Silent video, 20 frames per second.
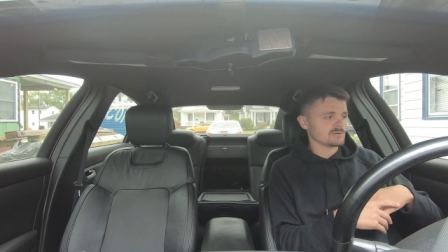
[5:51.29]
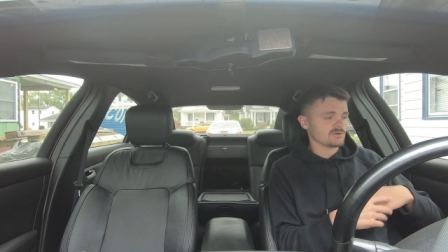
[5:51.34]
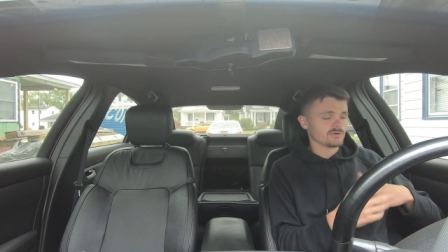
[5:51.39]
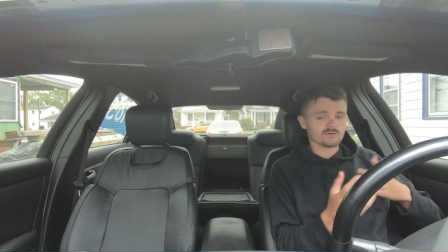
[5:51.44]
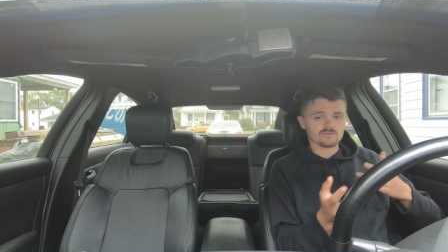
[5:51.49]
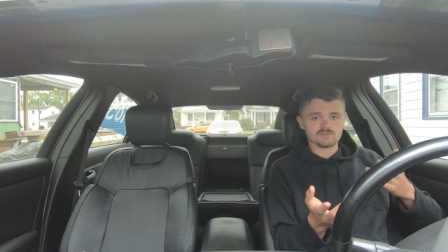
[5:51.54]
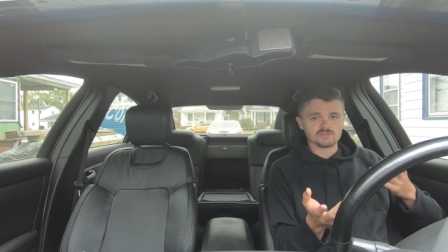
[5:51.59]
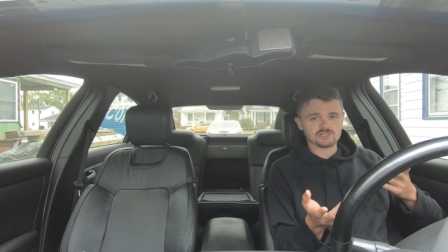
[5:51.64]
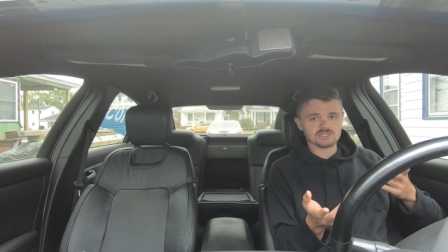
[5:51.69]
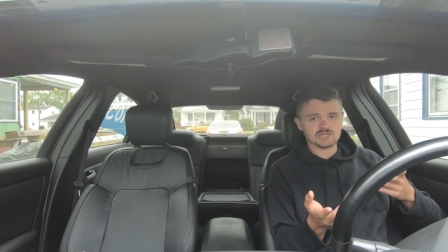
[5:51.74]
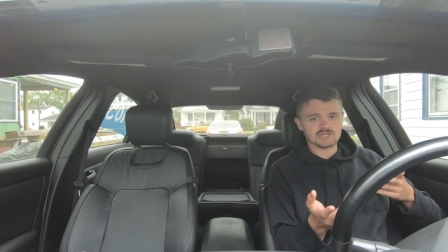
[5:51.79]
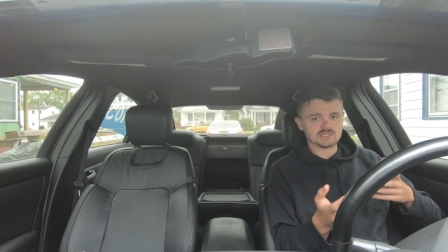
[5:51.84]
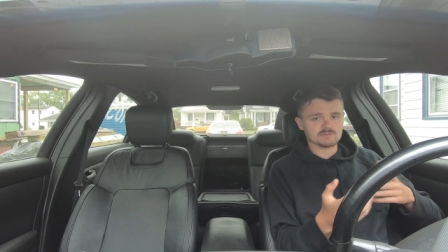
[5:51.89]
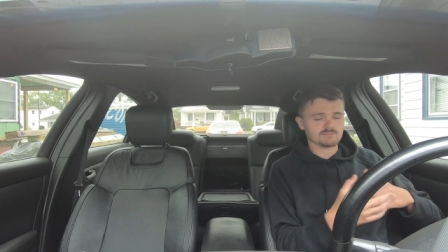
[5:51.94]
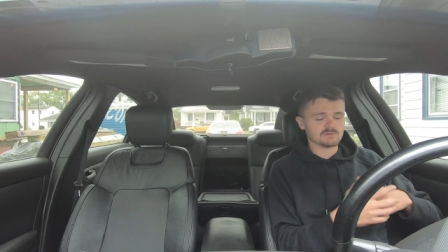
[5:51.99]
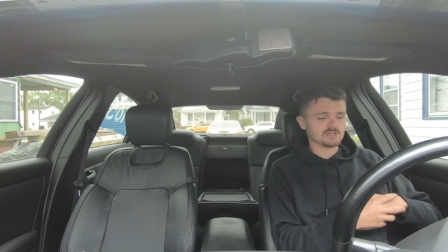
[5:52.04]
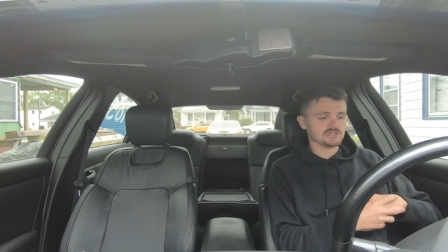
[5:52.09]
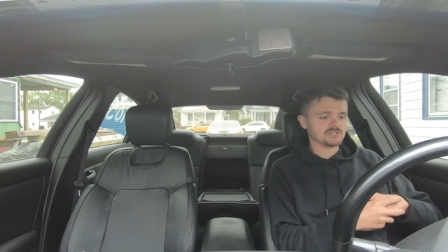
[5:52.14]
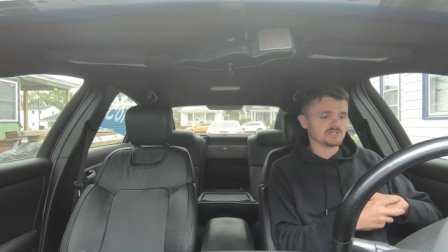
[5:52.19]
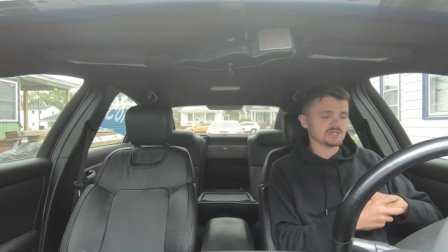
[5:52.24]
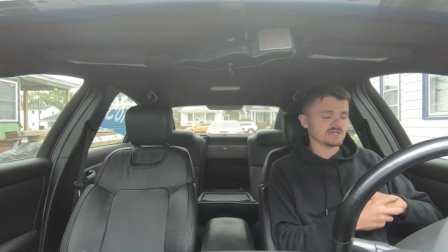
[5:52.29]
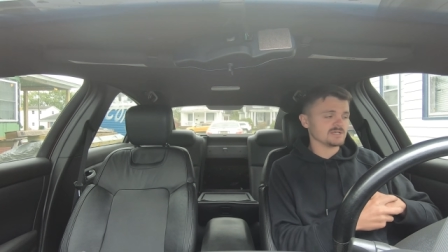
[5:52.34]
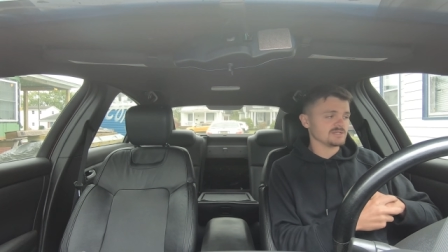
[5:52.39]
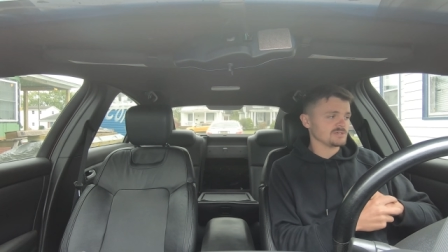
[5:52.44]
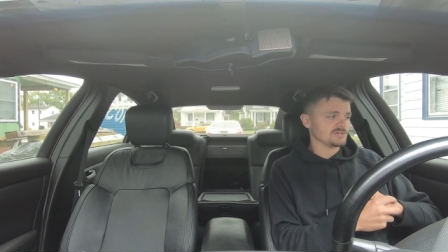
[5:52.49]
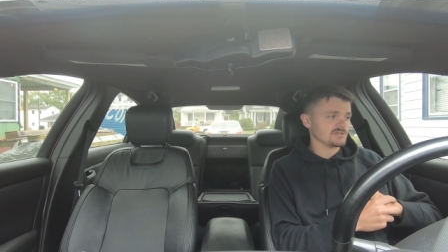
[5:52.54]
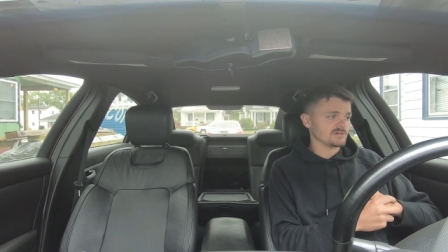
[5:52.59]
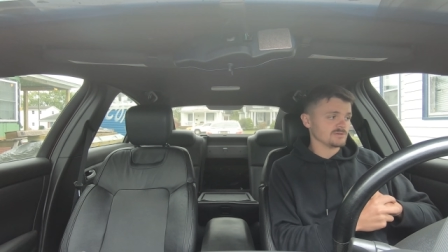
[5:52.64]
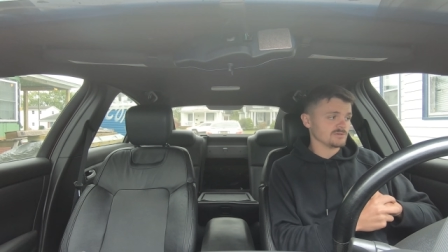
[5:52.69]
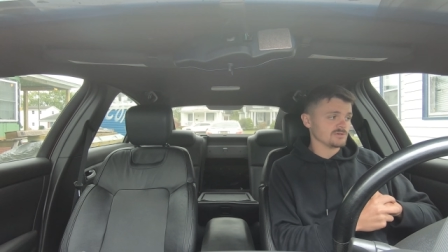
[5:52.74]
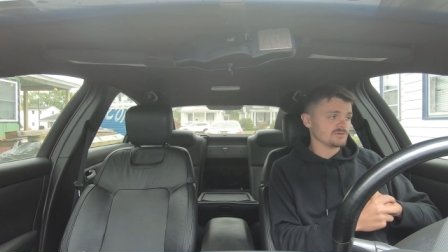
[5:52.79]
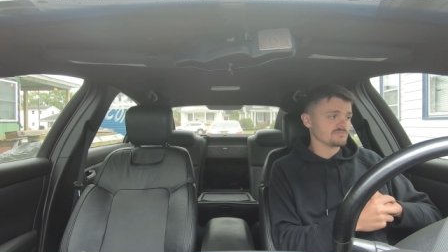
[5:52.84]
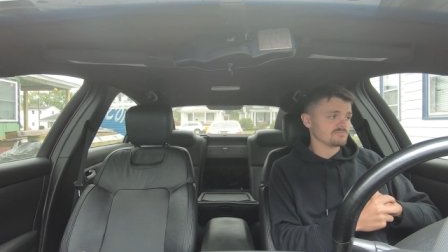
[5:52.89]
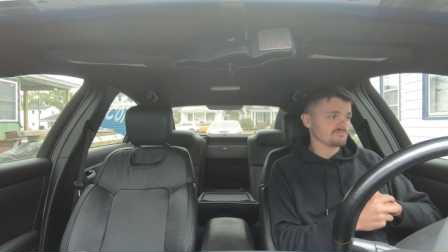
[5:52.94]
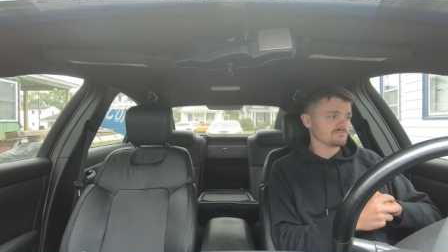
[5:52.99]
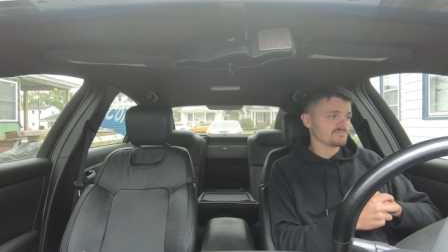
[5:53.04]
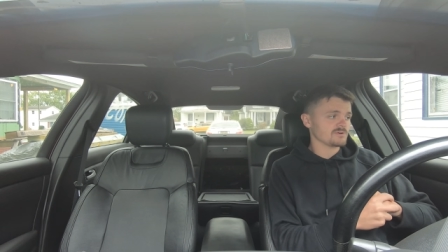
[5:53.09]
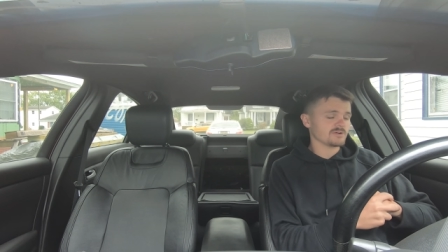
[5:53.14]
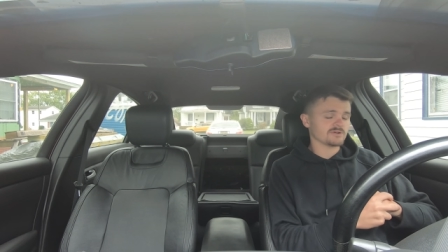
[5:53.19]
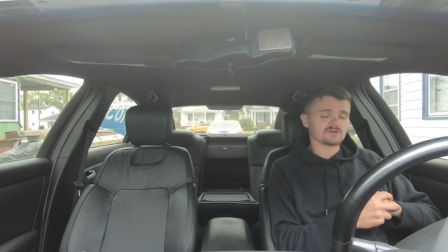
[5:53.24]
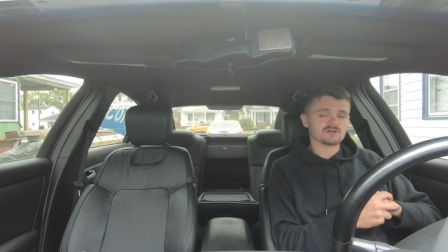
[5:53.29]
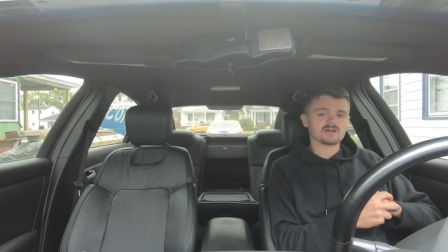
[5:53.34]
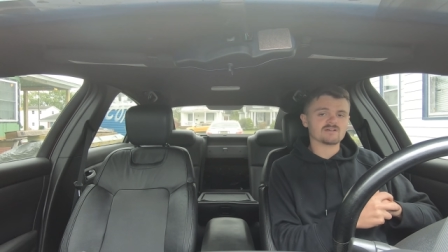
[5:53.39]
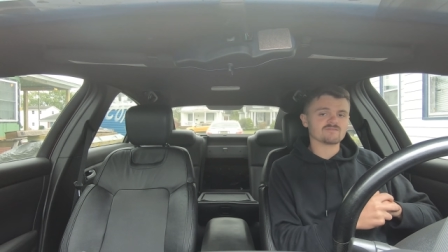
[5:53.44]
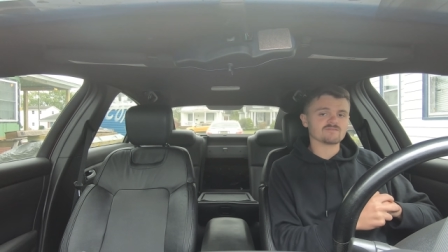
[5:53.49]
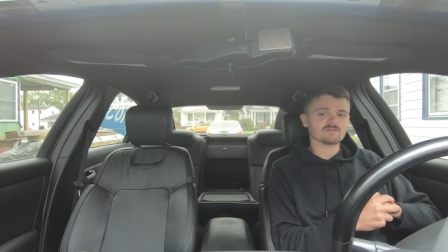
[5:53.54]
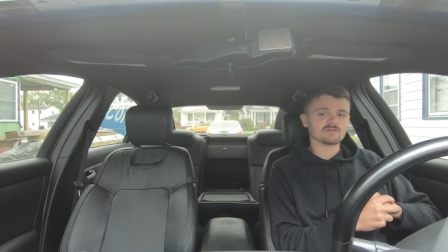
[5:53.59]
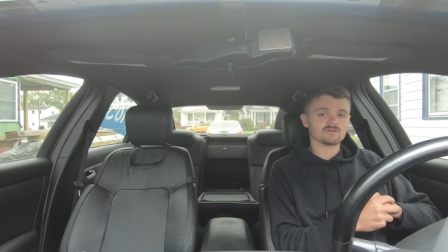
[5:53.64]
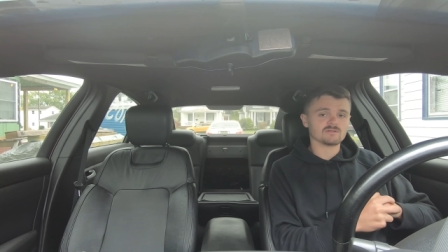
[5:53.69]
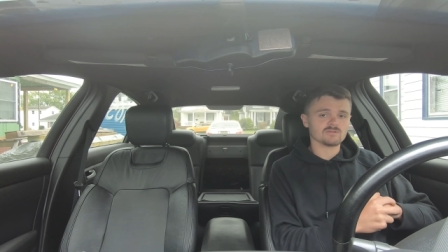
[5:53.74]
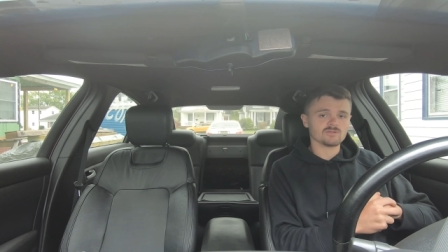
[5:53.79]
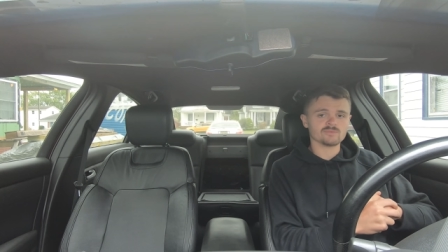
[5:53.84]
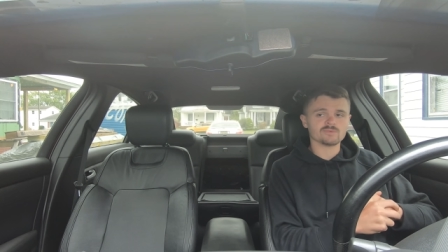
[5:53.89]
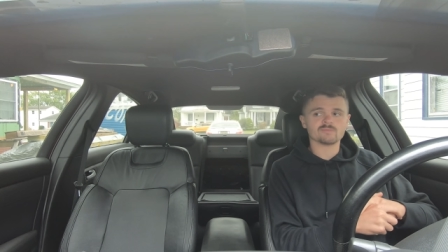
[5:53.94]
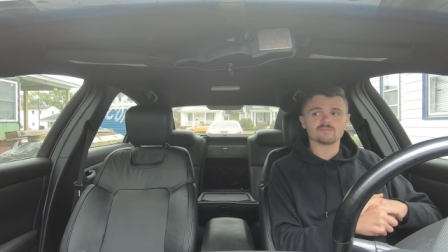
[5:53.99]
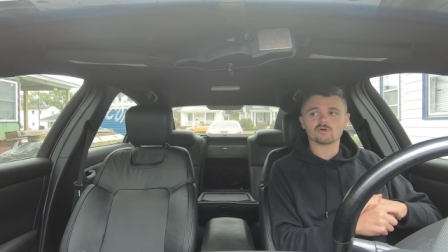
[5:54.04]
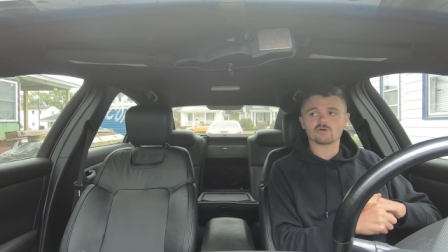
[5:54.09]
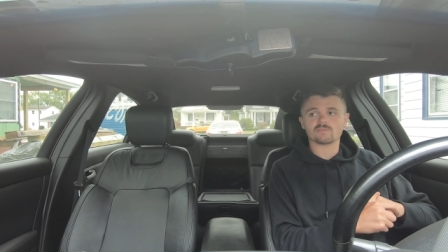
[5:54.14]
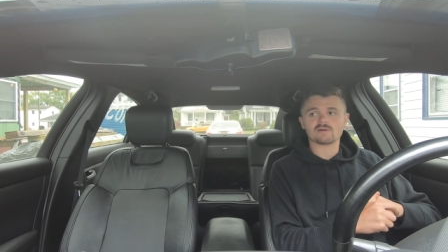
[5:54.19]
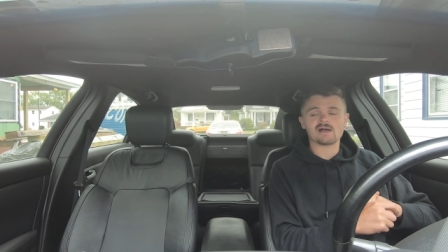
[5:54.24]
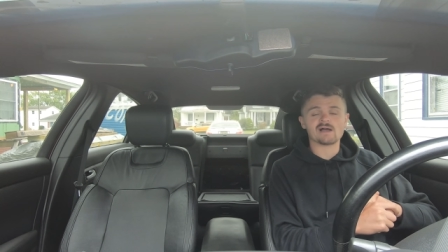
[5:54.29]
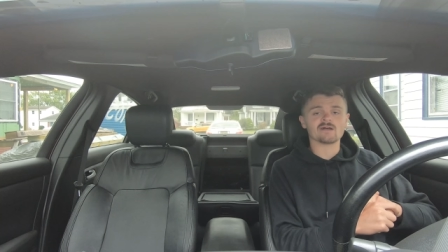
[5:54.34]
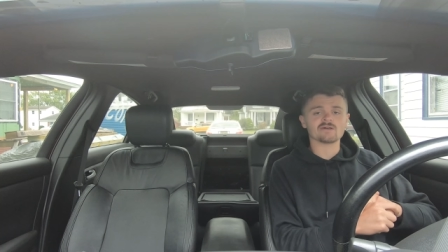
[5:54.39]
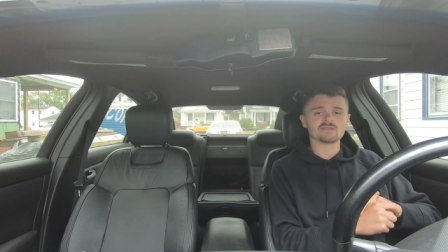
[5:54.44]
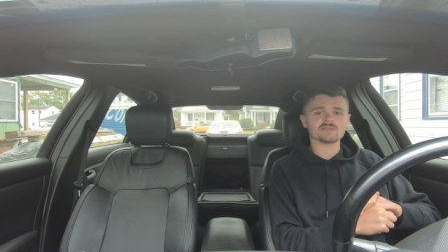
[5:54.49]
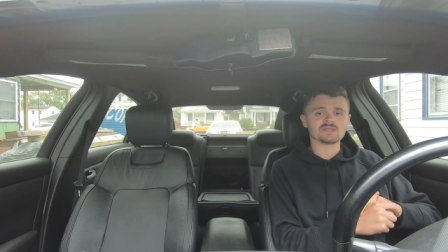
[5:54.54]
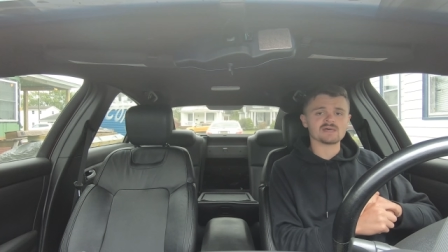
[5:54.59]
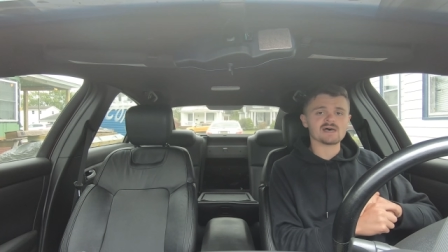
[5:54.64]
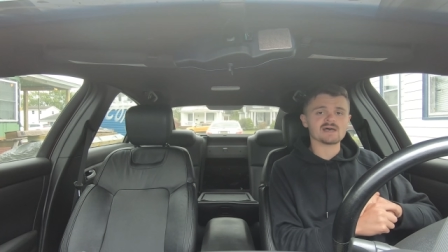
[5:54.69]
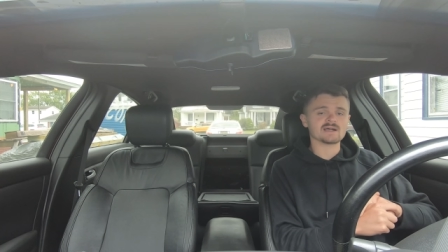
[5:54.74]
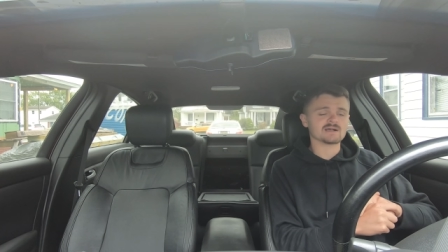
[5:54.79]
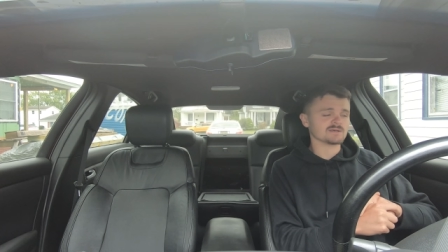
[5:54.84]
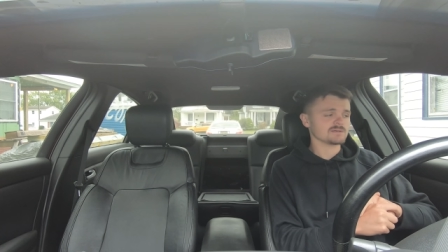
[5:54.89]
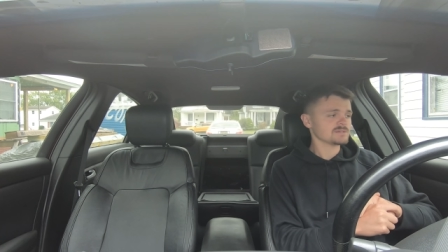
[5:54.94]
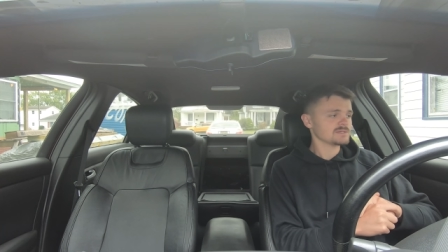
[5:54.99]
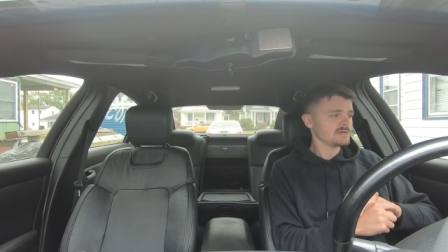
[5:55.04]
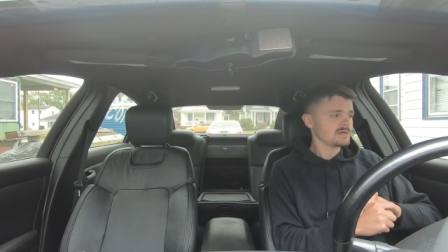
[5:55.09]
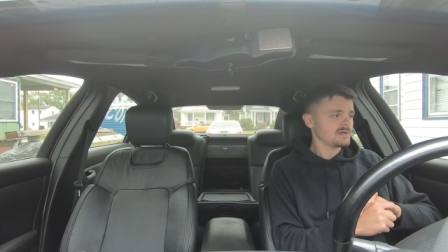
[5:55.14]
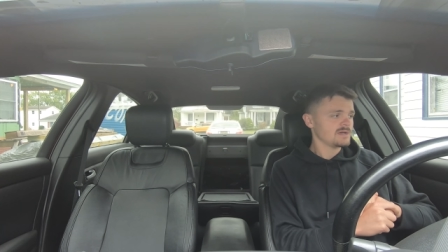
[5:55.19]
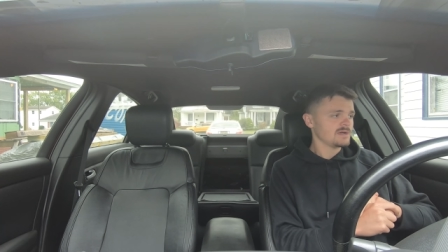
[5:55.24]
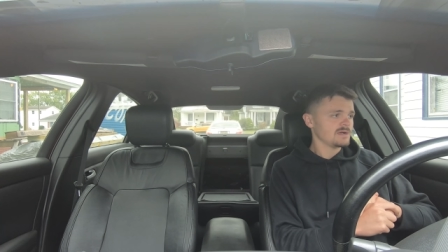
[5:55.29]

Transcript: or the GXP G8s, you know, you're probably gonna have a little bit more power than that, because